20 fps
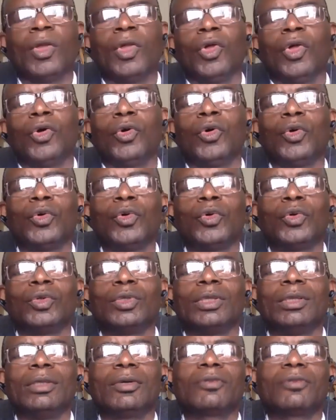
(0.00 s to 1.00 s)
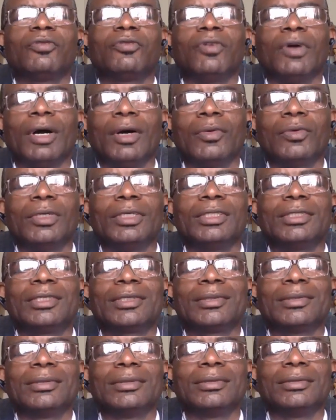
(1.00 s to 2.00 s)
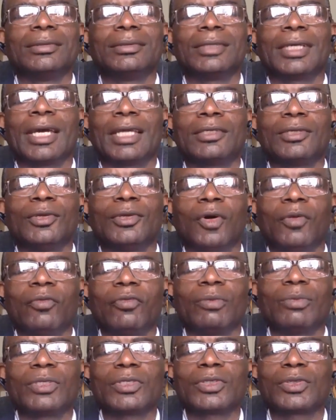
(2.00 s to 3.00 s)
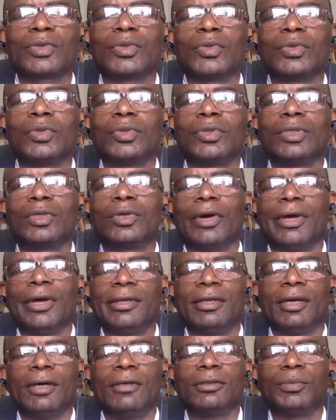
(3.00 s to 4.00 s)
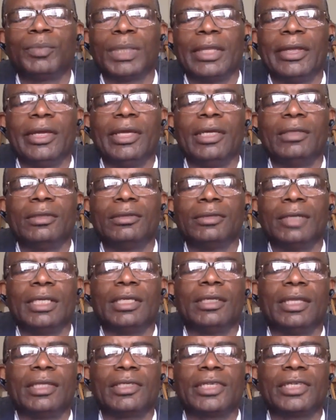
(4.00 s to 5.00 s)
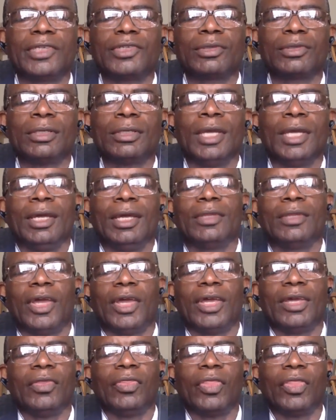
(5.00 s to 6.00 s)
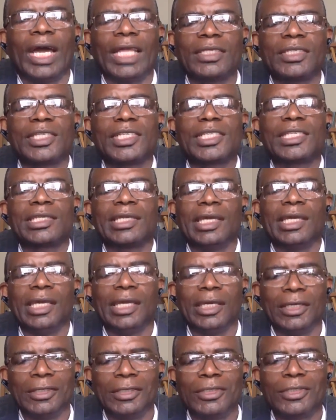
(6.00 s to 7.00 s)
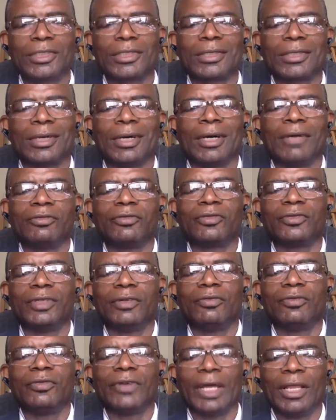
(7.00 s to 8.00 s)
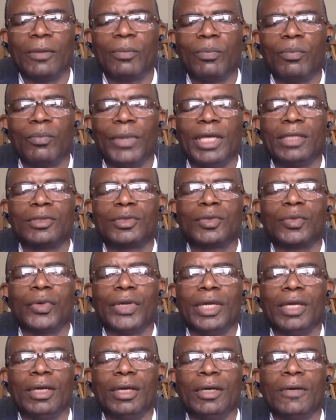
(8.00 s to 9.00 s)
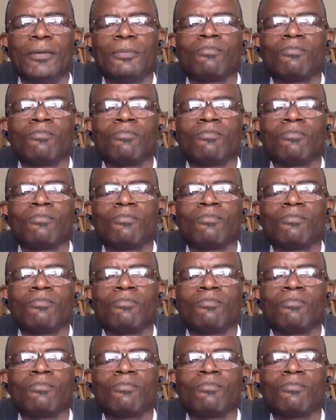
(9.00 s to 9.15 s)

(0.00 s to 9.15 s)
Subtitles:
who look forward to getting home from school, going out playing, running, etc. They're in that stage of development where